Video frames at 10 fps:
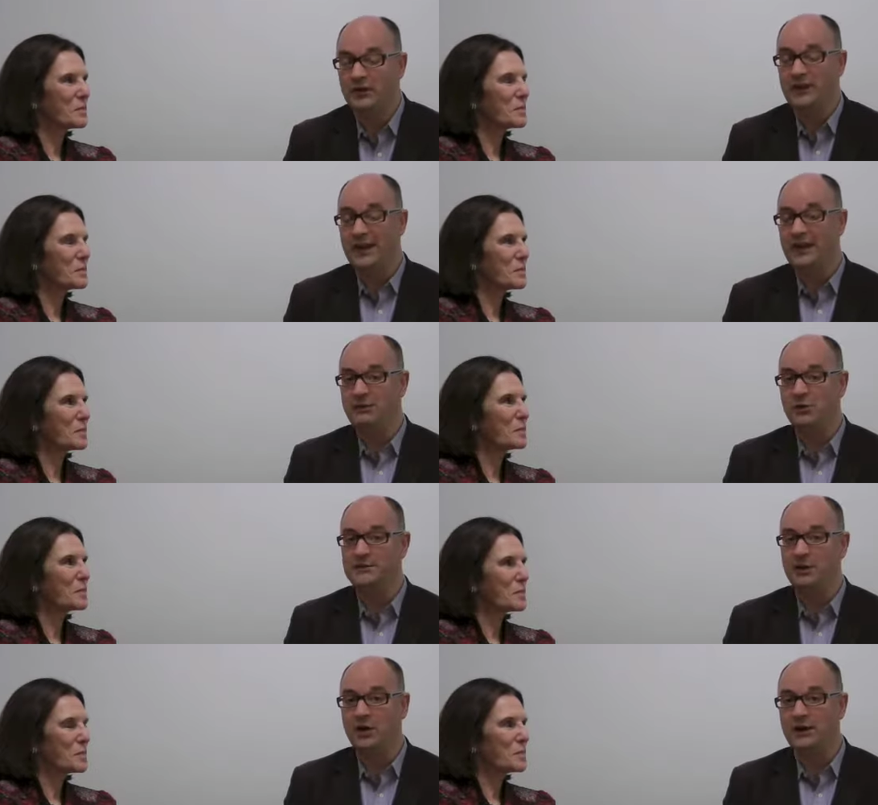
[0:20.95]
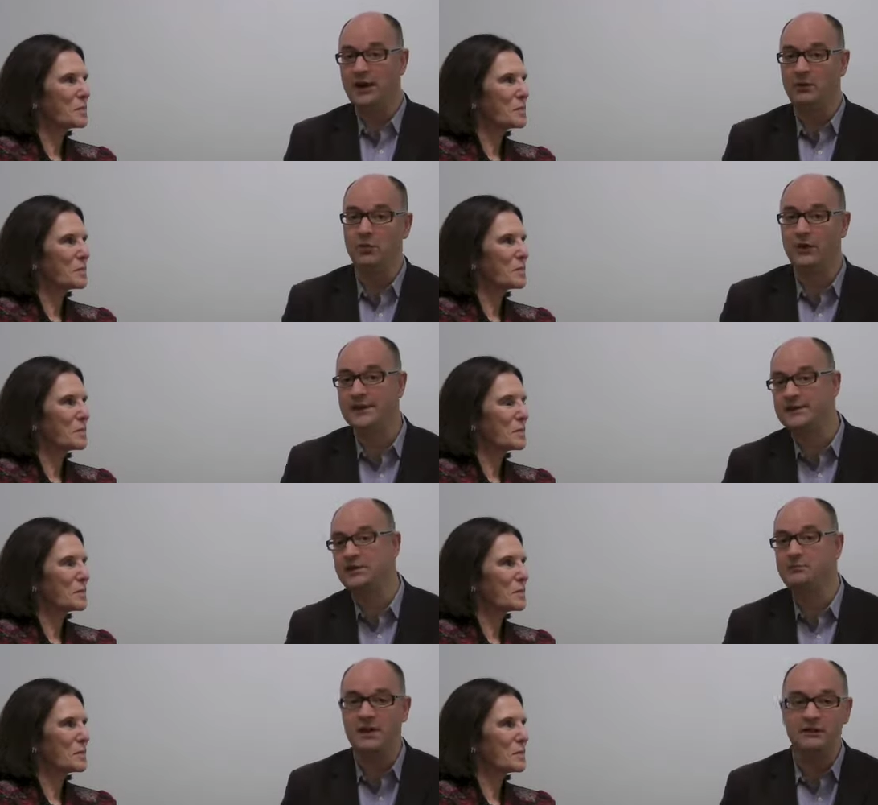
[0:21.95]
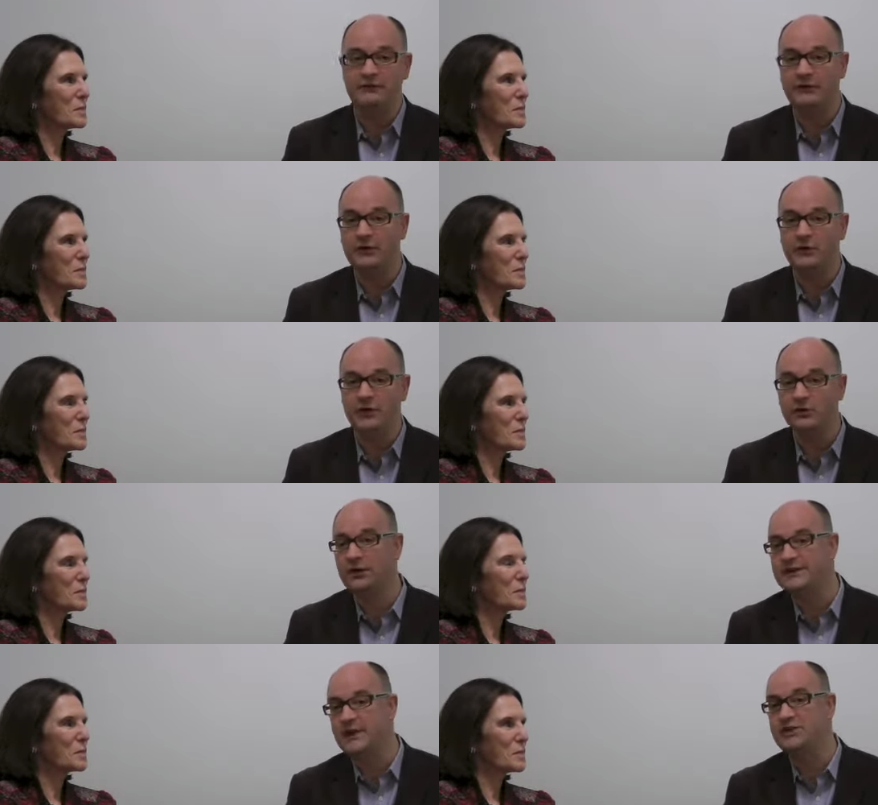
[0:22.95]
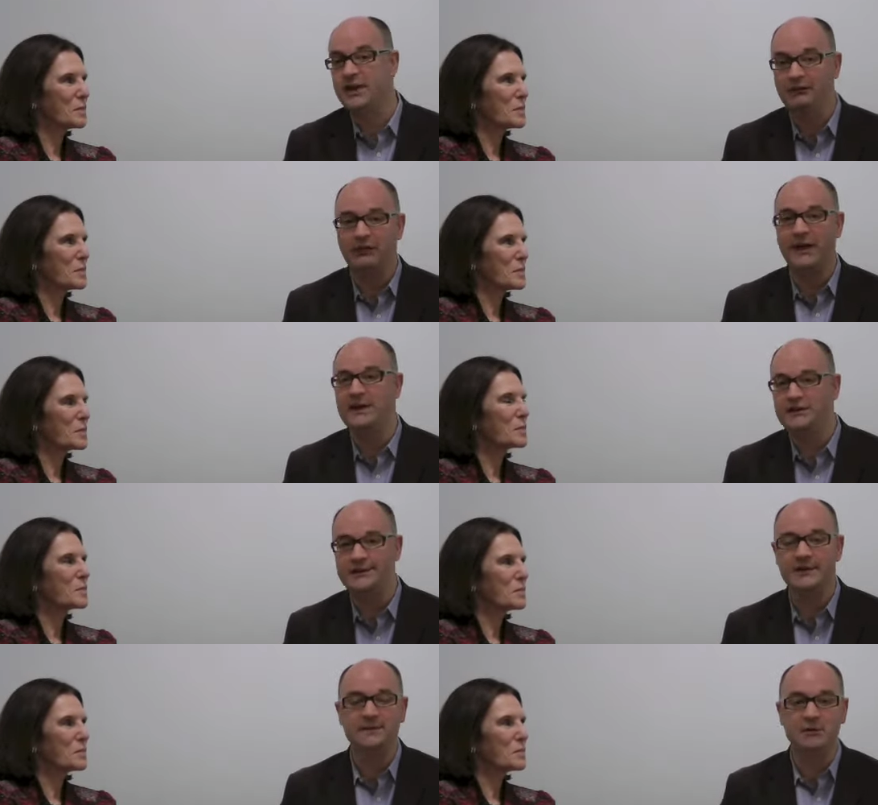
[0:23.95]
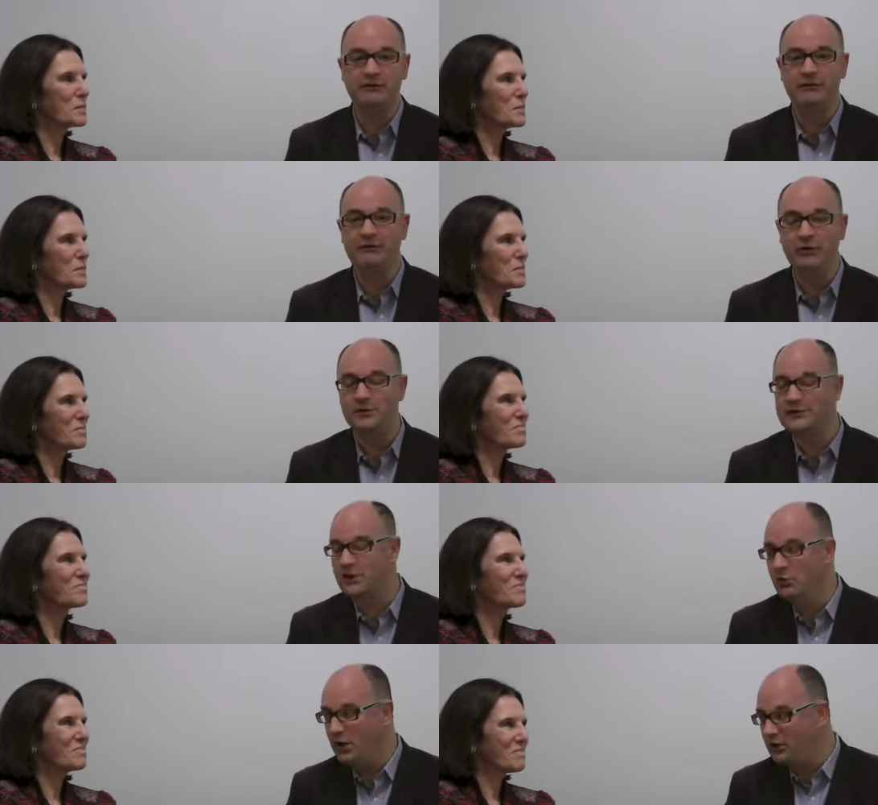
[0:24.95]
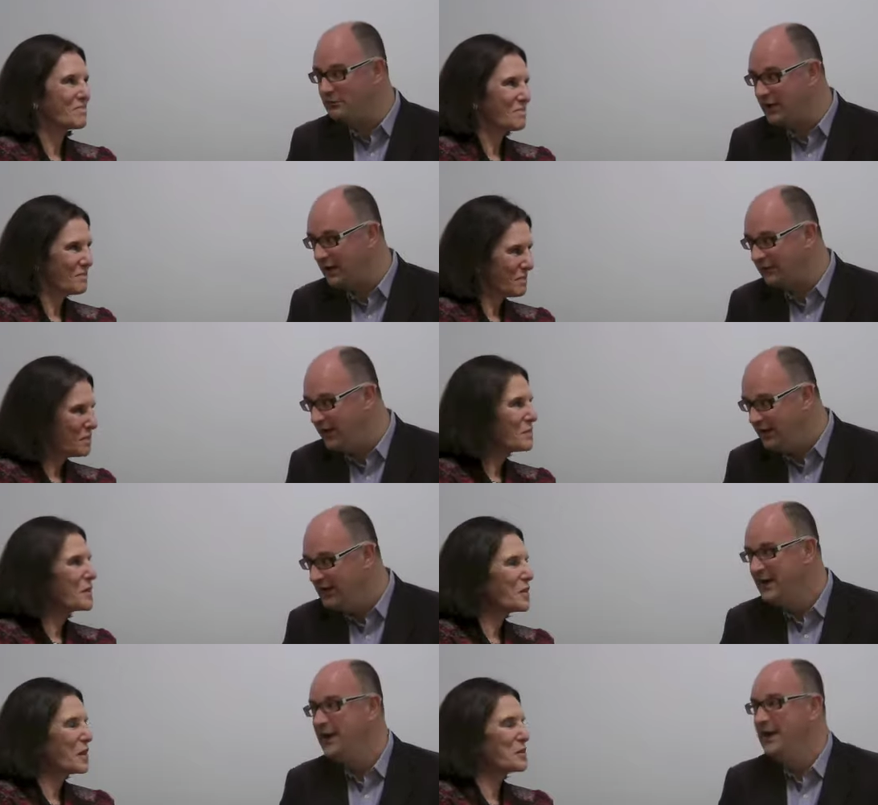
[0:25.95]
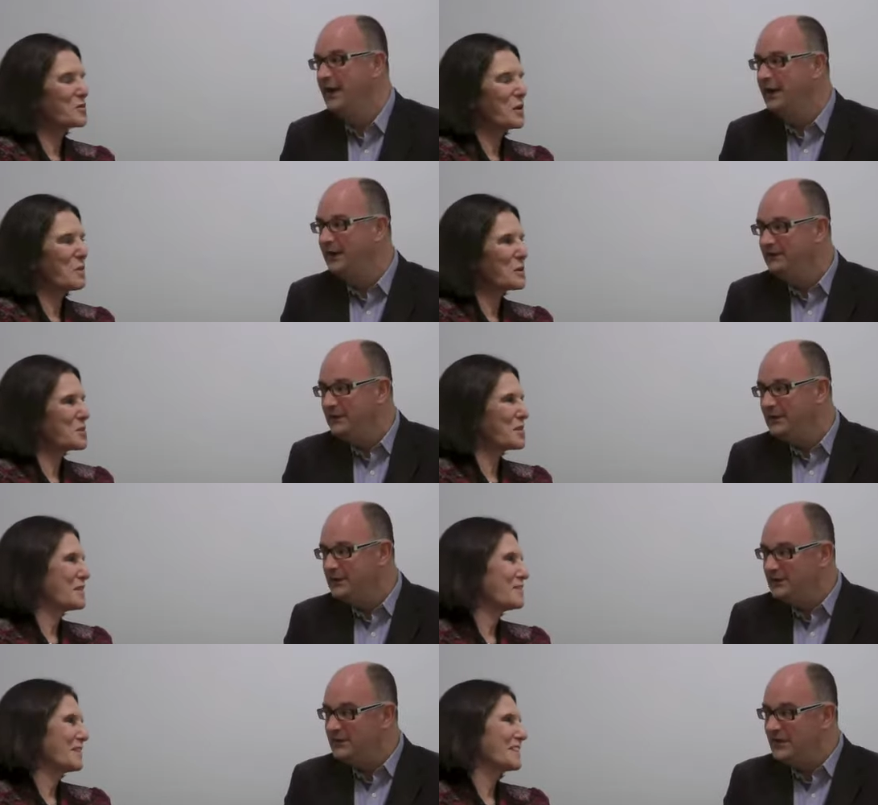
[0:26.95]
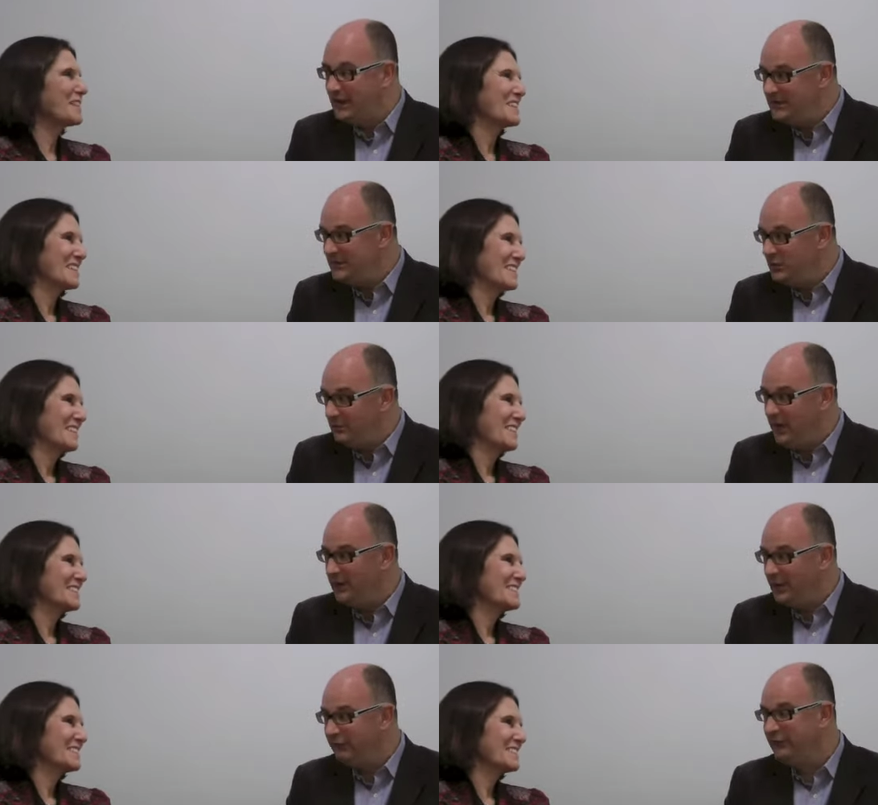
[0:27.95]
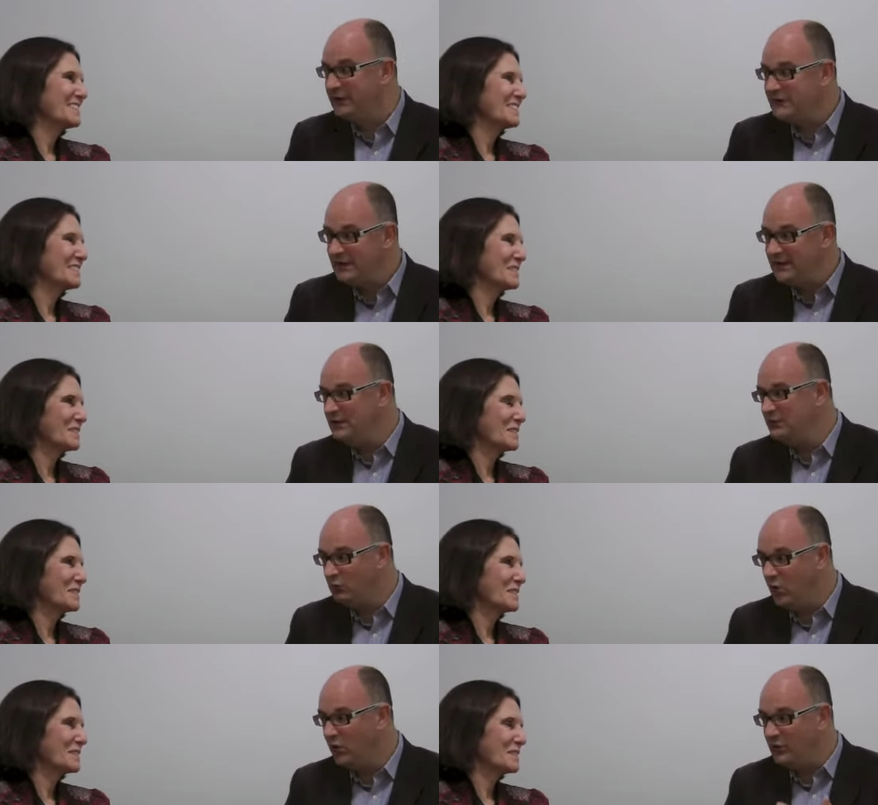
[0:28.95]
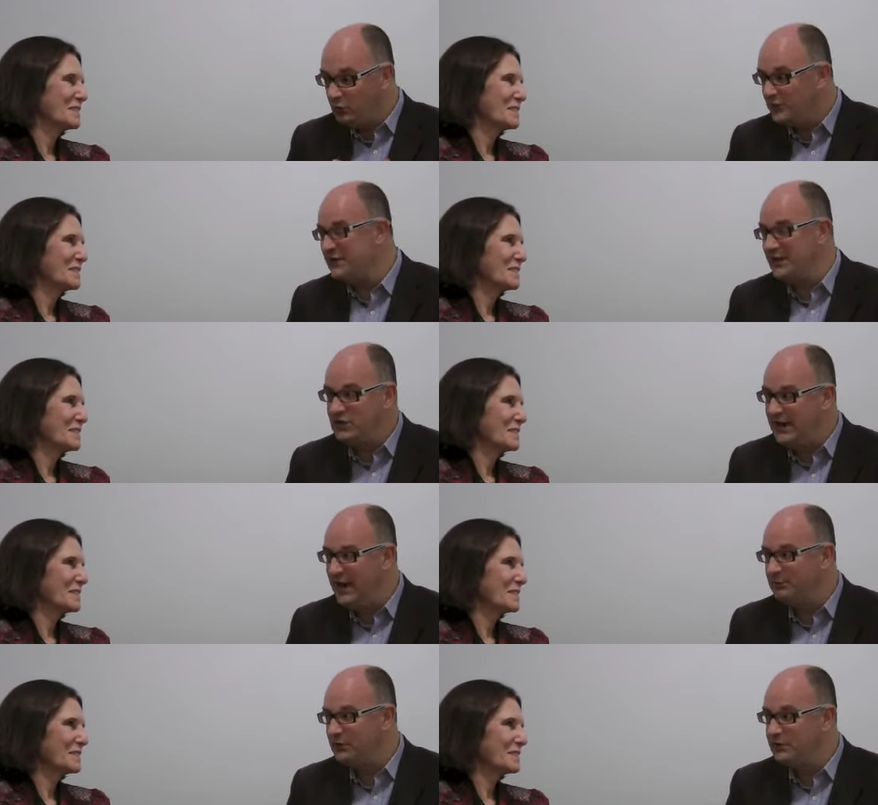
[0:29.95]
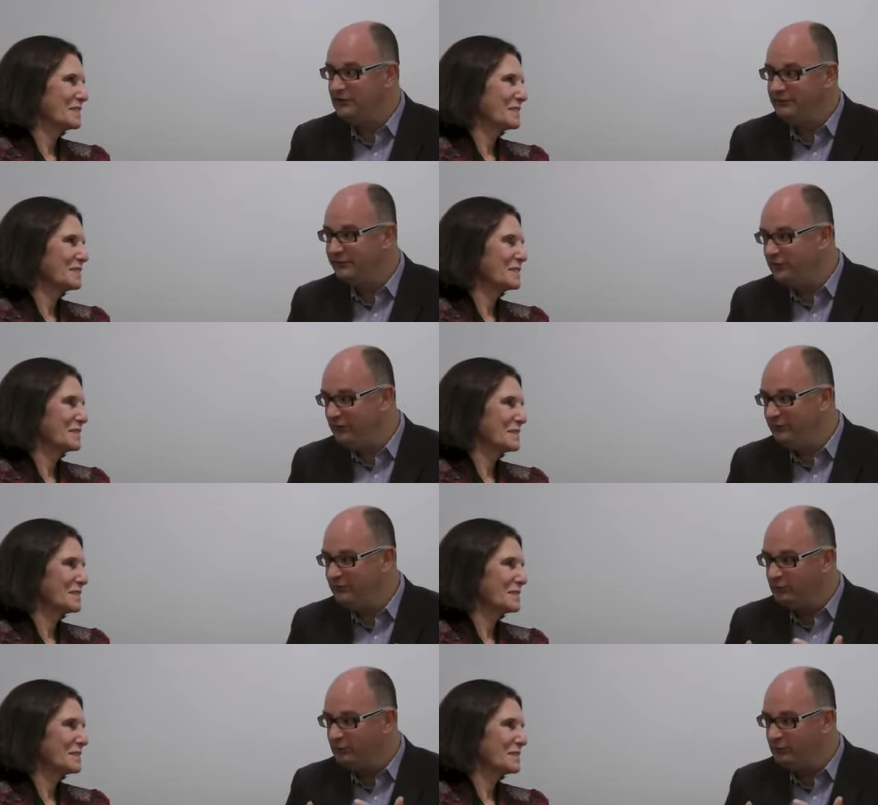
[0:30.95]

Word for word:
Speaker 1: the thinking was behind that and what that's going to mean for the organisation and for agencies moving forward. So welcome, Kathy.
Speaker 2: Thanks very much, Steve.
Speaker 1: Tell us all about that. Firstly, what what's actually happened? You've you've